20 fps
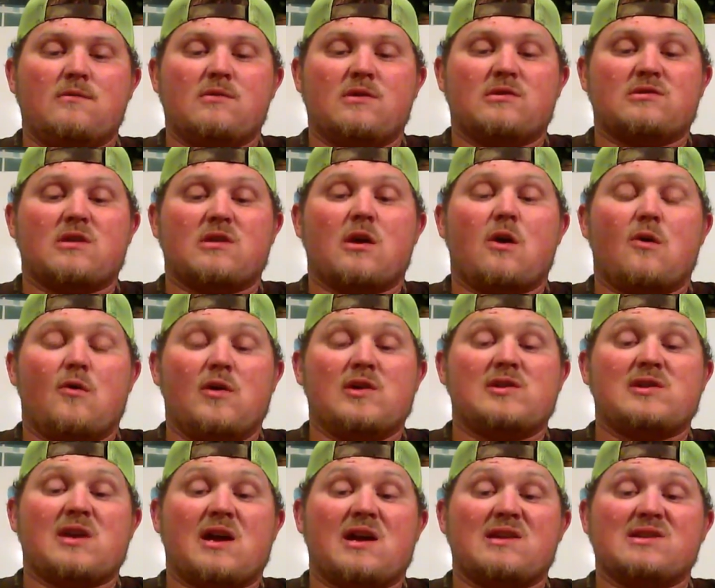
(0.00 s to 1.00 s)
This is the only
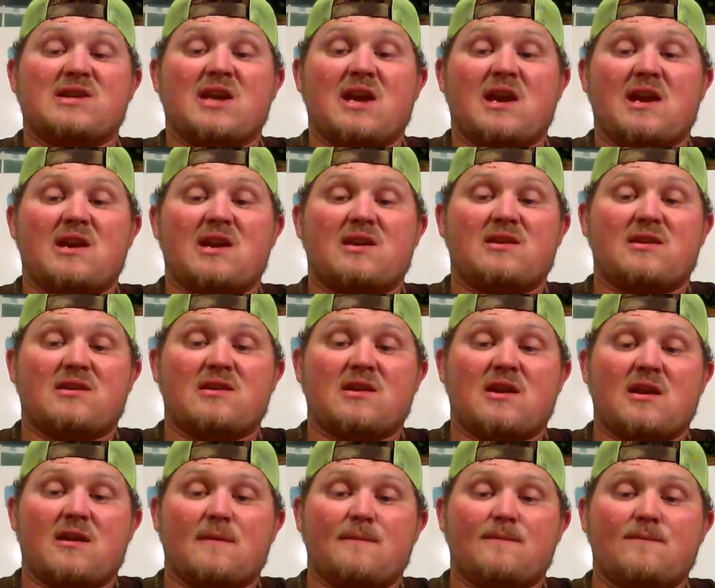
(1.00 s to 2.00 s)
size he had at the
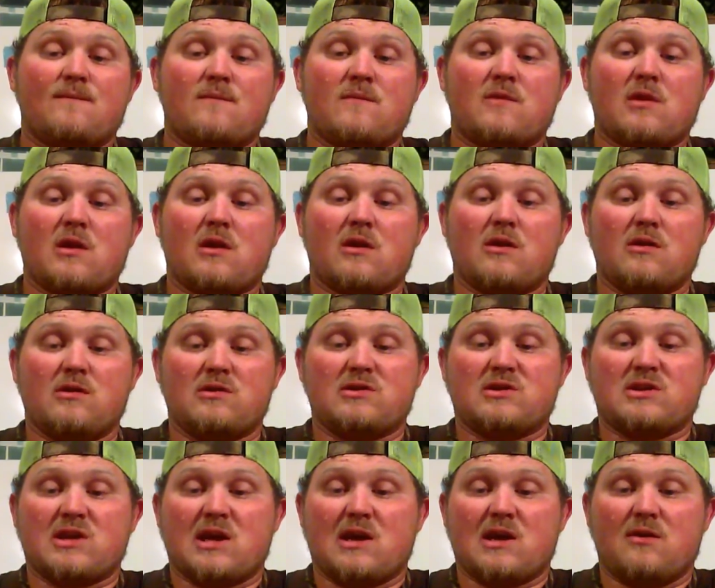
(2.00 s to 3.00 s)
time. Got good
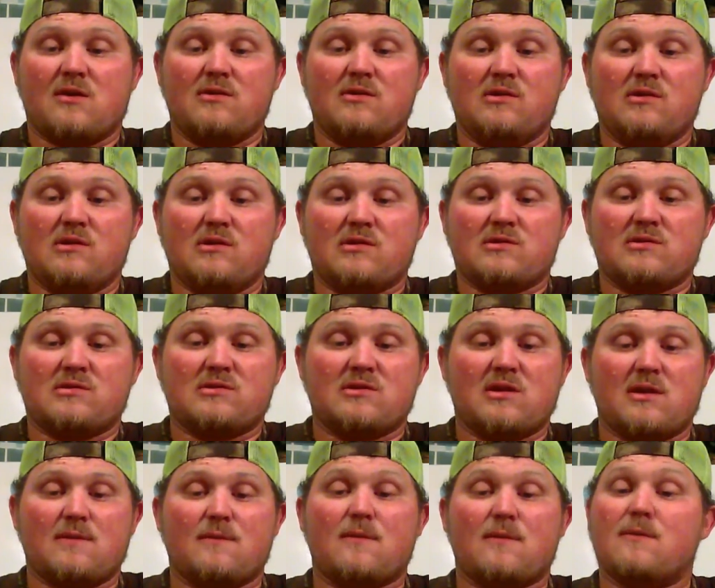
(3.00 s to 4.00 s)
stout hooks.
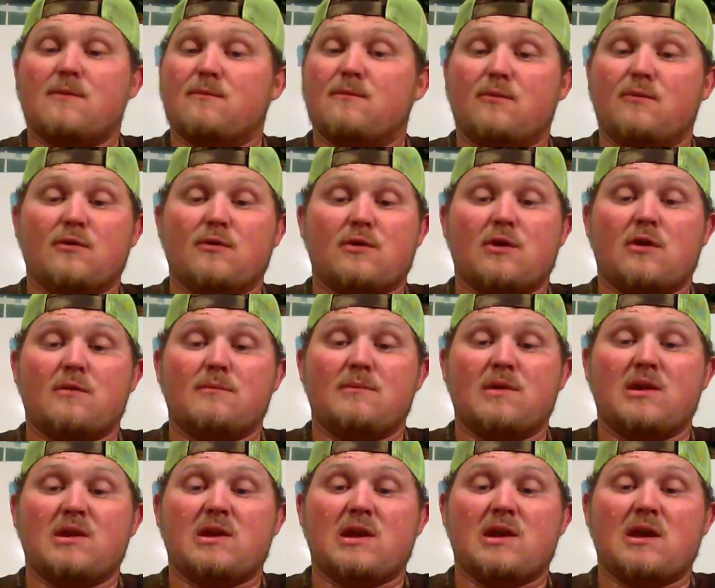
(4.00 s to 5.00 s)
They will not
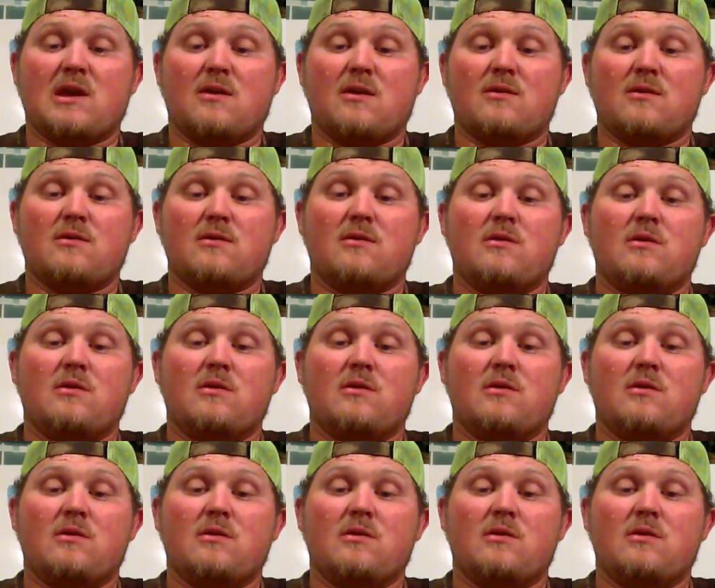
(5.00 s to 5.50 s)
bend out.